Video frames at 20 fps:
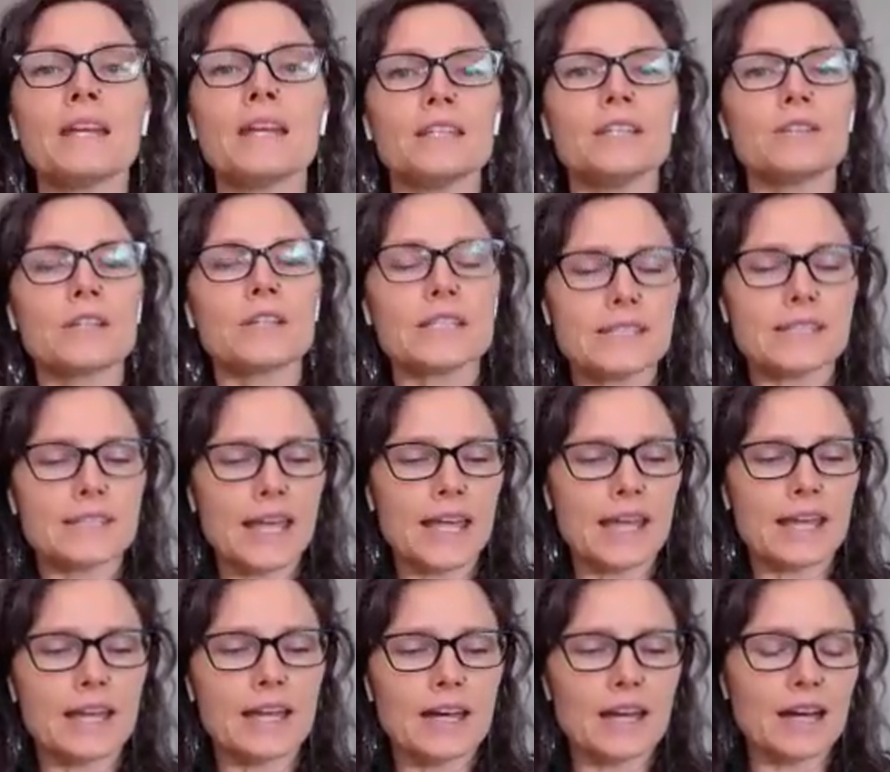you could
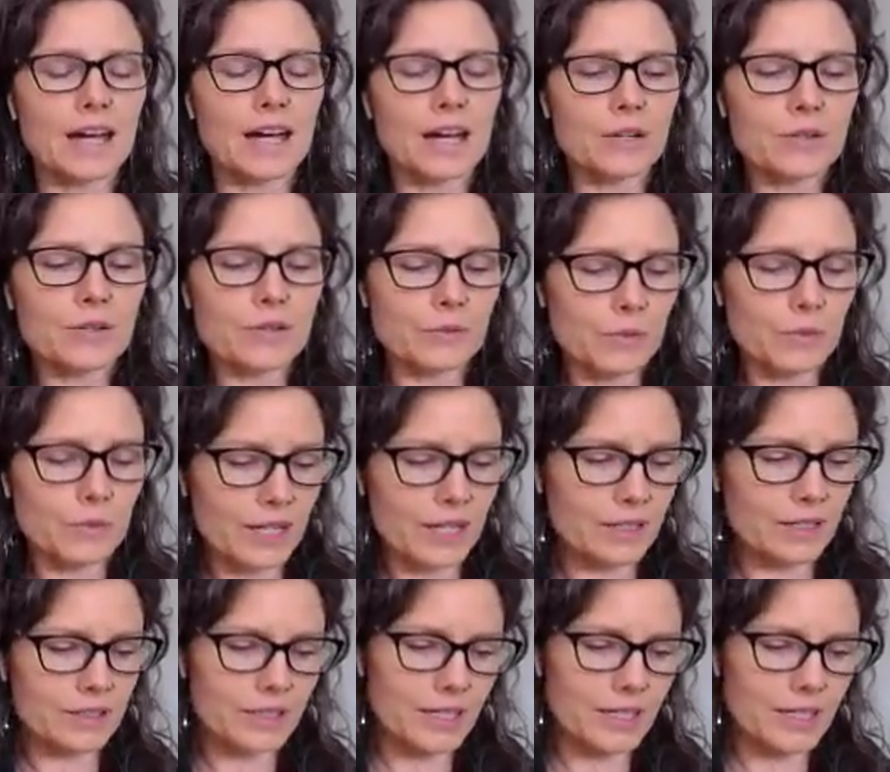say, oh, well,